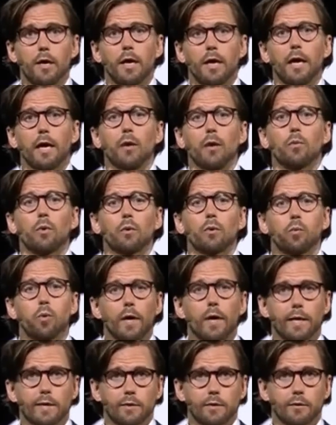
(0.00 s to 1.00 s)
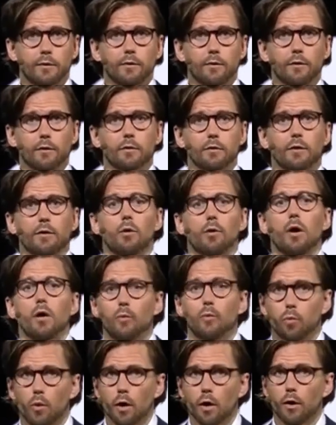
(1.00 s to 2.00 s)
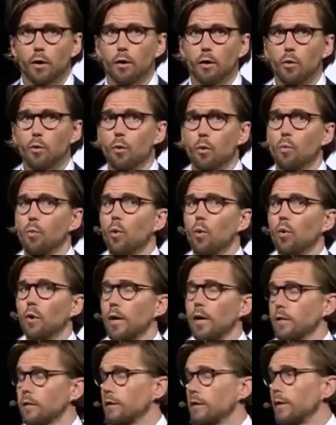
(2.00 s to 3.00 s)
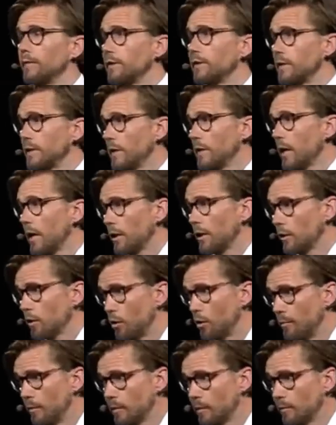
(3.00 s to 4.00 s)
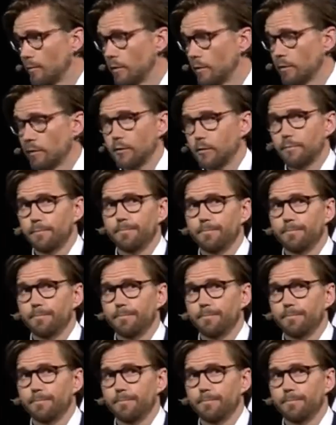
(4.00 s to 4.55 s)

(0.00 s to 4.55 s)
in what ways does CROWD1 reward activity and commitment?